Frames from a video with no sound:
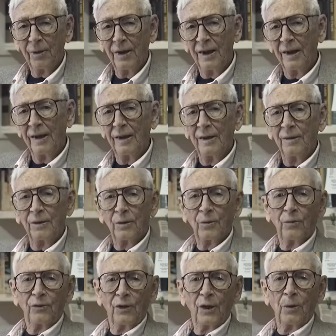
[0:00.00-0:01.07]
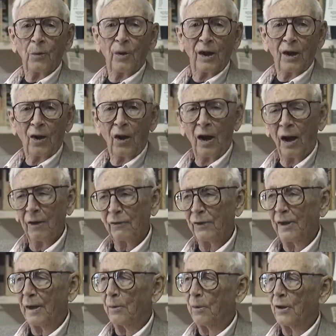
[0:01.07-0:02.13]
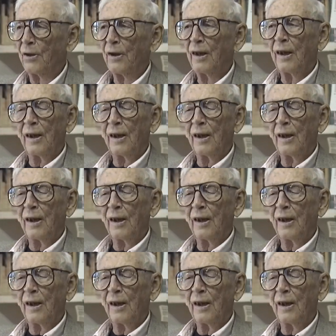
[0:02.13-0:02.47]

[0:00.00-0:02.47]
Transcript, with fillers: and he was very well off, and he was